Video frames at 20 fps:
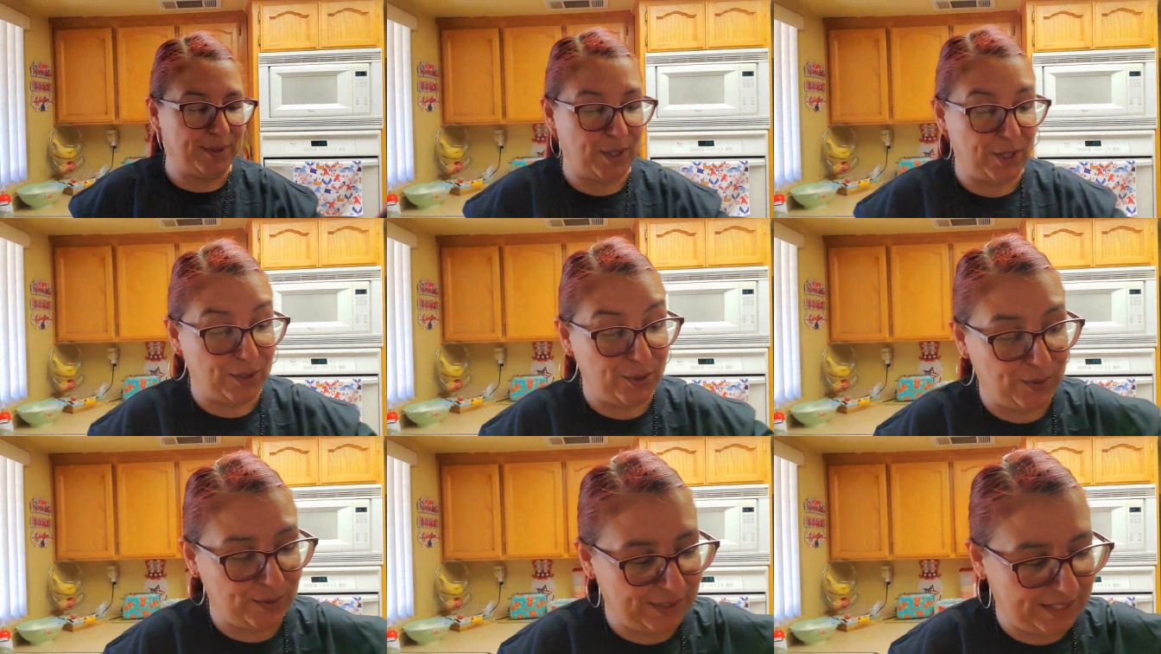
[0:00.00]

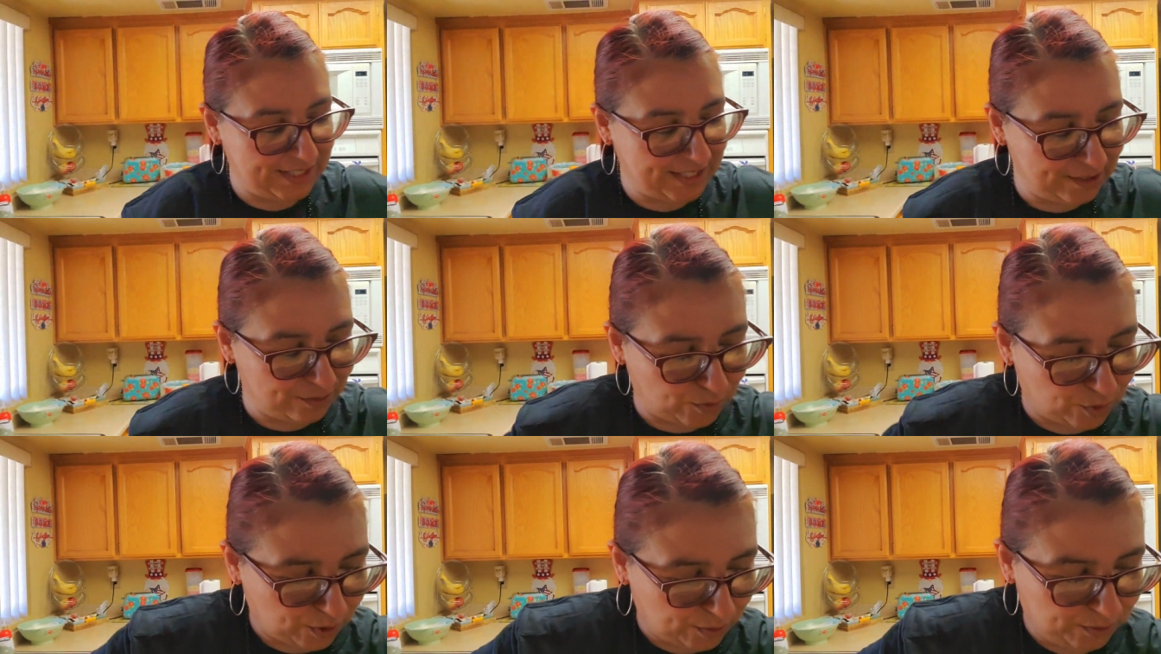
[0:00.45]
Blue, that's
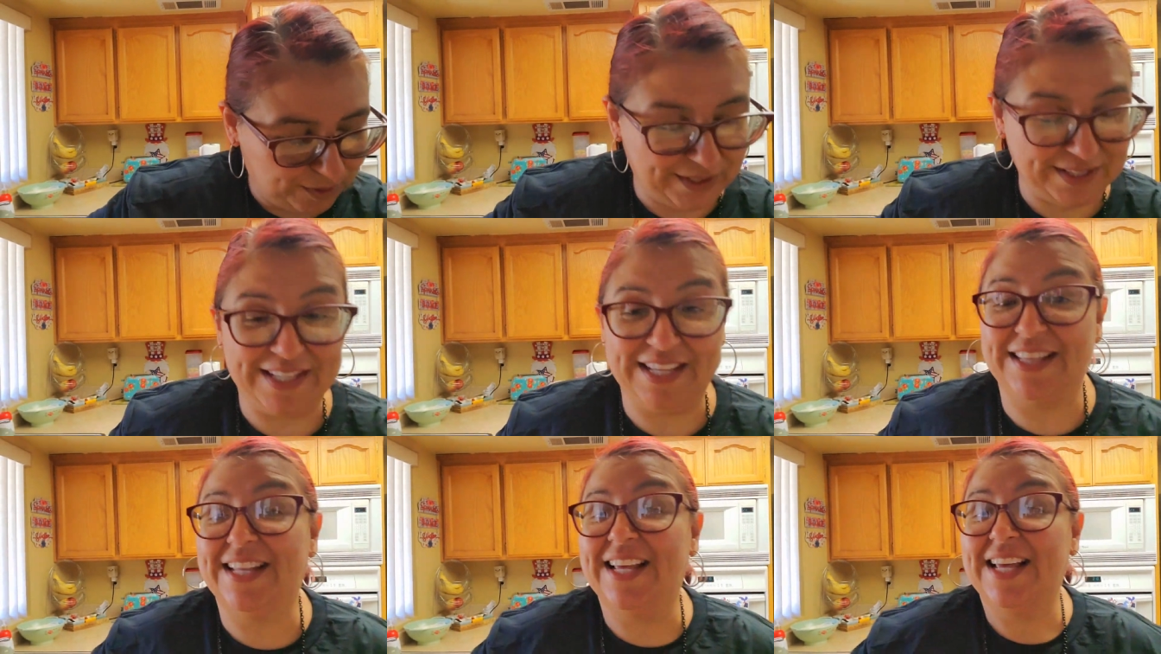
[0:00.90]
a royal
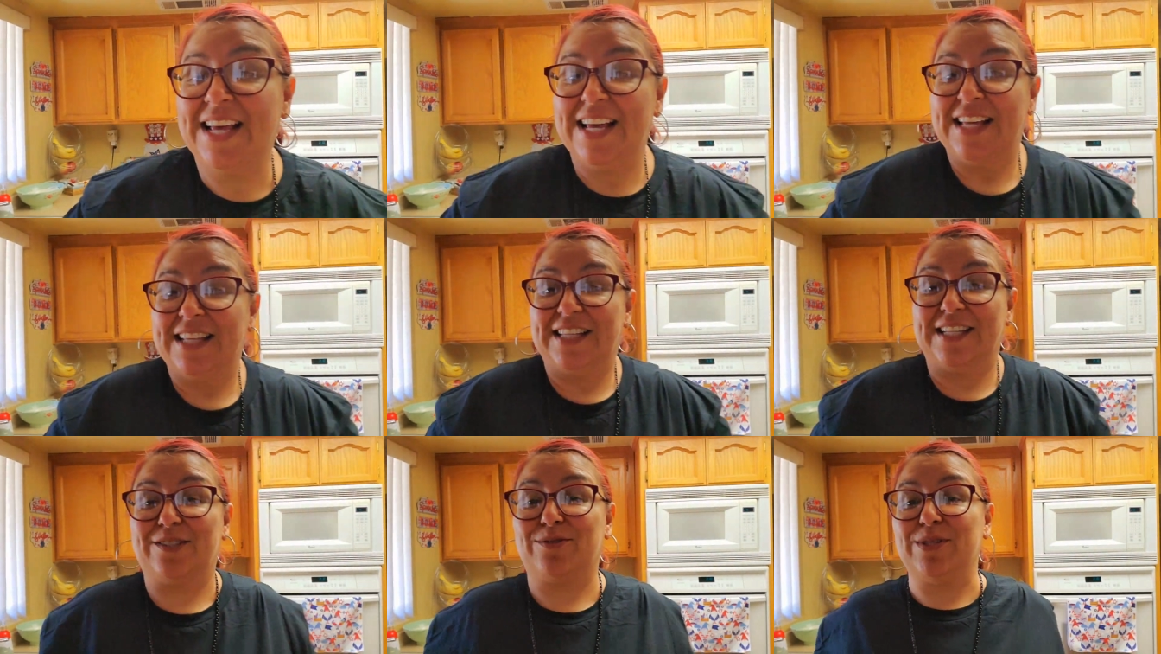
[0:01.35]
blend. And
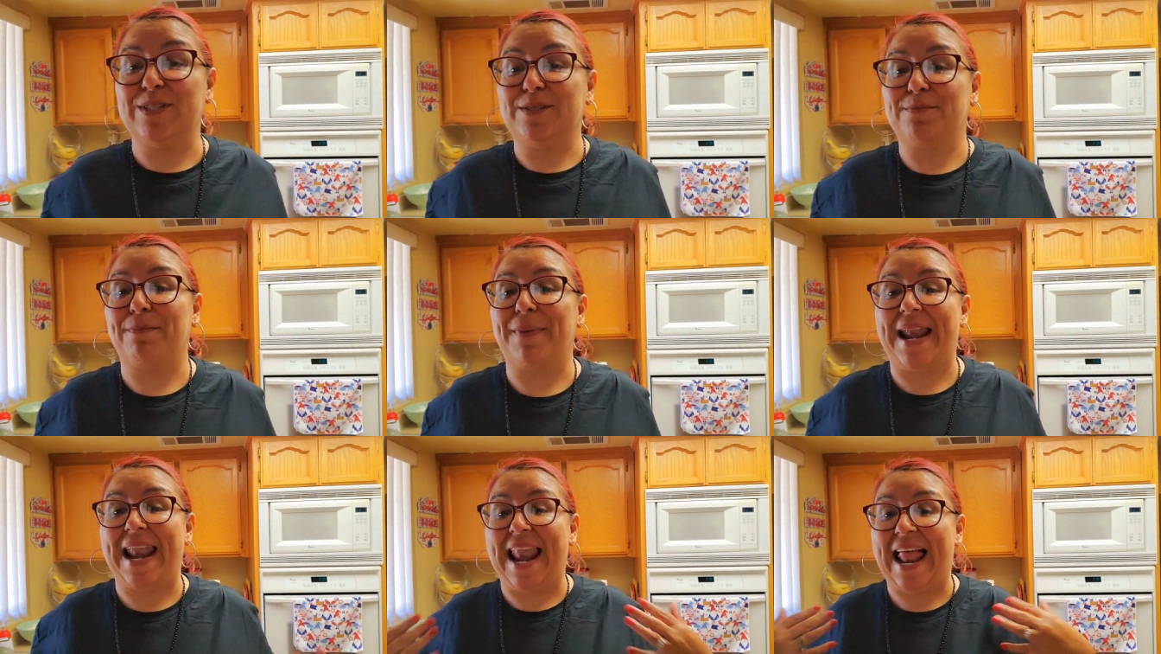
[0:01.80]
this one's
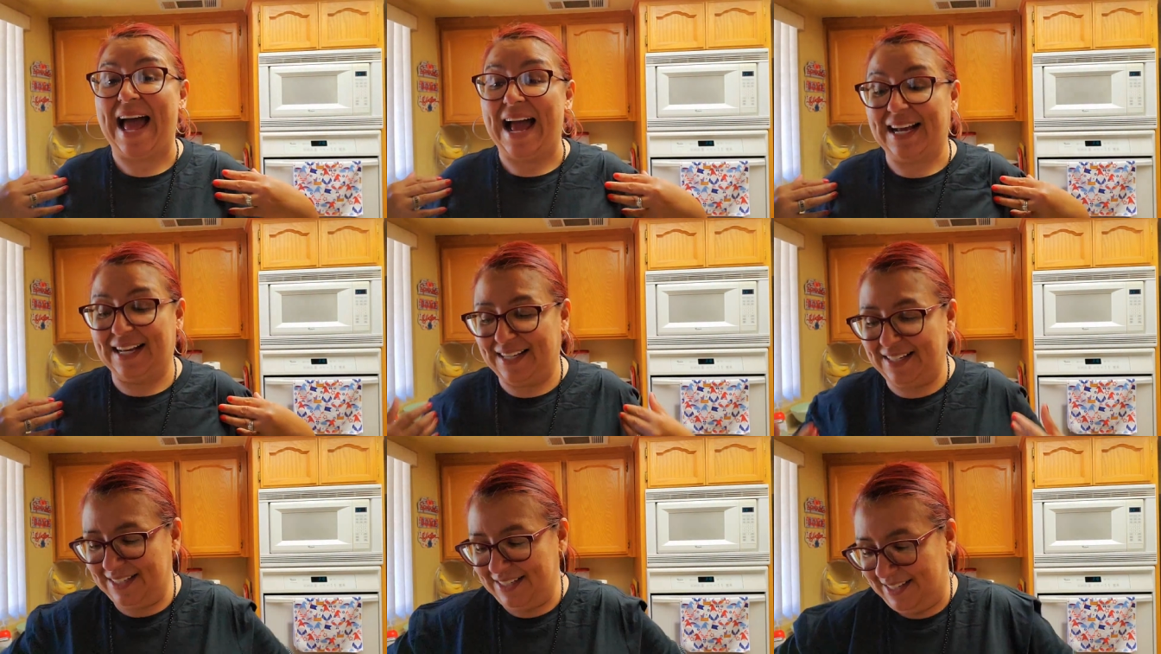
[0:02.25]

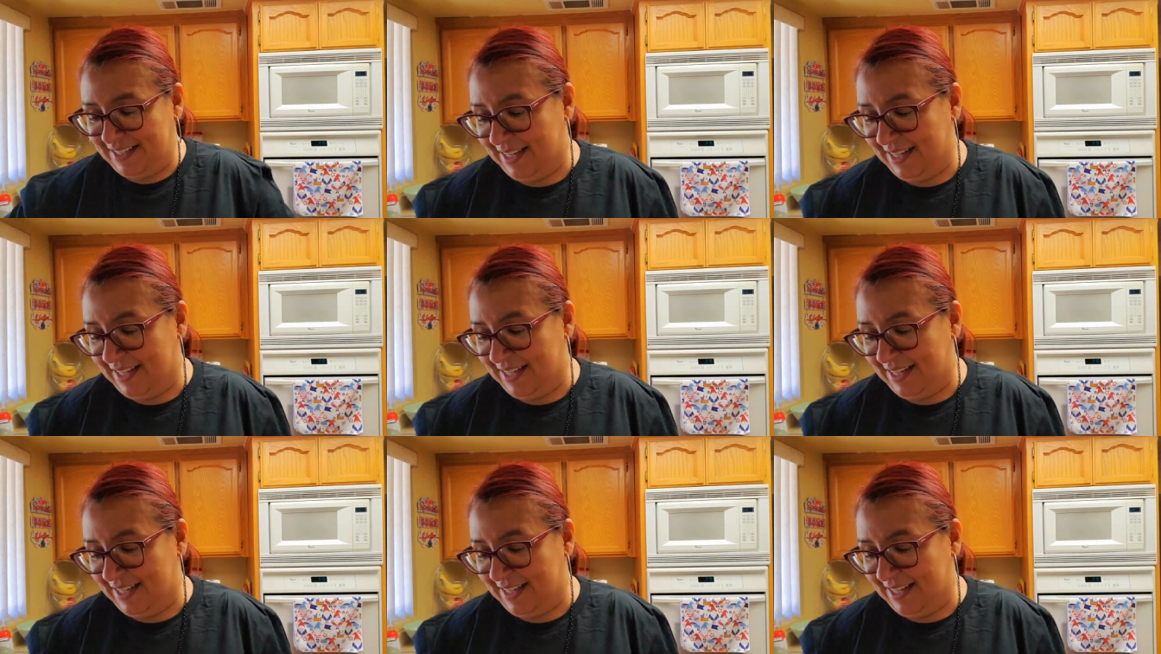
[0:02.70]
black.